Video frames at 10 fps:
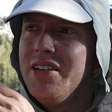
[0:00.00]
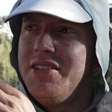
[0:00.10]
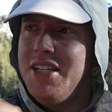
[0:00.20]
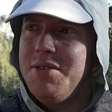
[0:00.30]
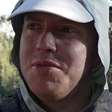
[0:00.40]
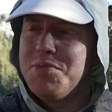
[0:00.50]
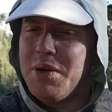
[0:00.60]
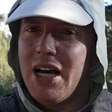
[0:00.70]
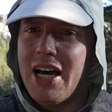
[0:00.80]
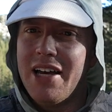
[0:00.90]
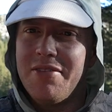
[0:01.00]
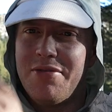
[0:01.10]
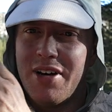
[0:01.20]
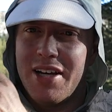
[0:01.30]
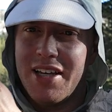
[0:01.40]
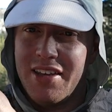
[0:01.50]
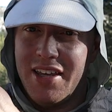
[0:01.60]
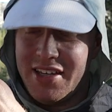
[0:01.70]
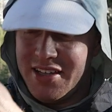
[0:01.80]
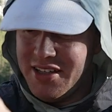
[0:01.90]
deep spot, finding
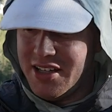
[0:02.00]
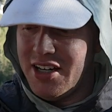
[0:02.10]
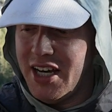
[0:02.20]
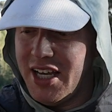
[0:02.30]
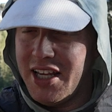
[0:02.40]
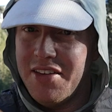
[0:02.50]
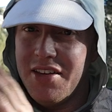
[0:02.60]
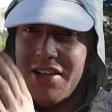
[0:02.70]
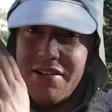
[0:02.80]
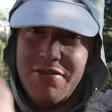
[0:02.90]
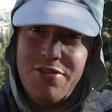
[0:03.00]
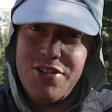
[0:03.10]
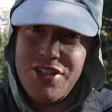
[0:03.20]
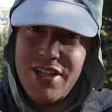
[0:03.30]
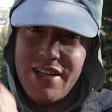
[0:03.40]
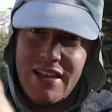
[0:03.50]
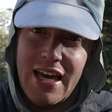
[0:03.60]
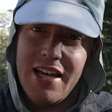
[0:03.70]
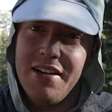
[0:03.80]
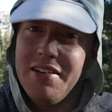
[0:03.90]
like a cut, and then fishing
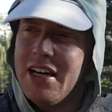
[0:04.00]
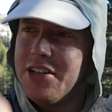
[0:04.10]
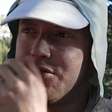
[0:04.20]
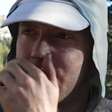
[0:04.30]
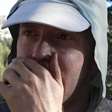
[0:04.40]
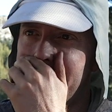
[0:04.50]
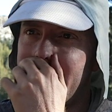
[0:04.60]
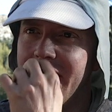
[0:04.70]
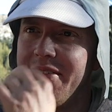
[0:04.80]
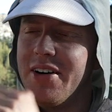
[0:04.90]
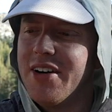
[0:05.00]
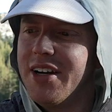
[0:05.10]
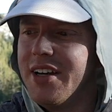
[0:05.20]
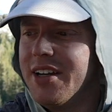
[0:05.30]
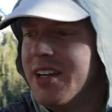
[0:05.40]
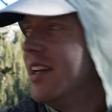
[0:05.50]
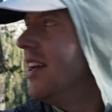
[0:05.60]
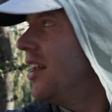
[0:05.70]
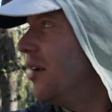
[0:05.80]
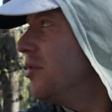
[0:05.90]
that drop off area.
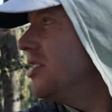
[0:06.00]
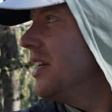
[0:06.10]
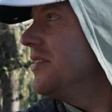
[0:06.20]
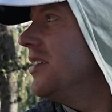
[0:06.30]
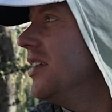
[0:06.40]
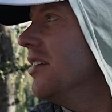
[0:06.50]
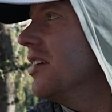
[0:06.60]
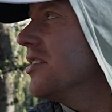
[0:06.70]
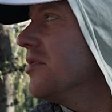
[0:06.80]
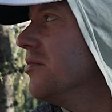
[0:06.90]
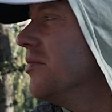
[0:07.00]
And I'm just not seeing anything because I